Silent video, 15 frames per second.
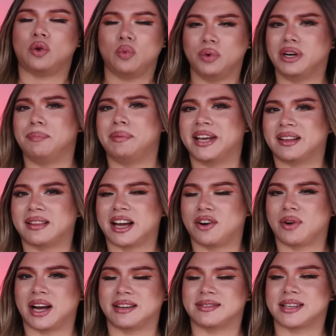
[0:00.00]
would have picked La
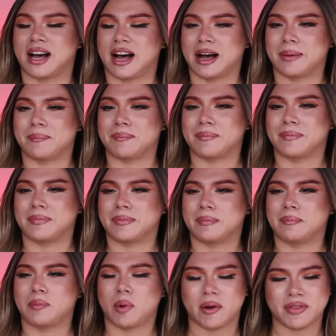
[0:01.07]
Grande Dame
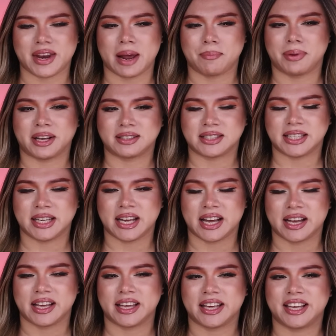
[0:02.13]
more than I picked
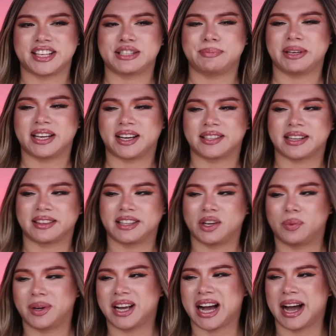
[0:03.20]
Tia is because I
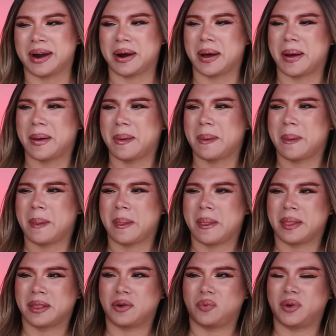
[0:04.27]
think we got
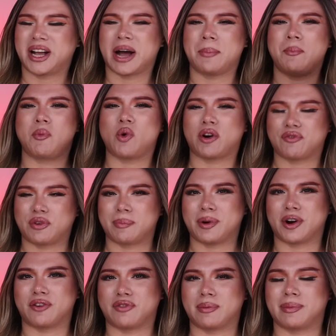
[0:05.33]
we got more from
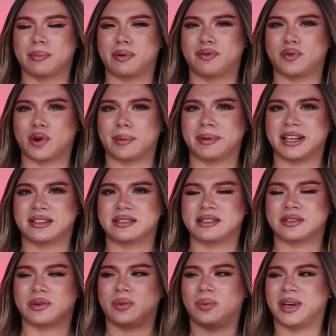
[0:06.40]
her from a
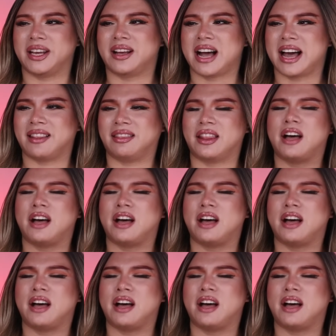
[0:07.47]
performance. We got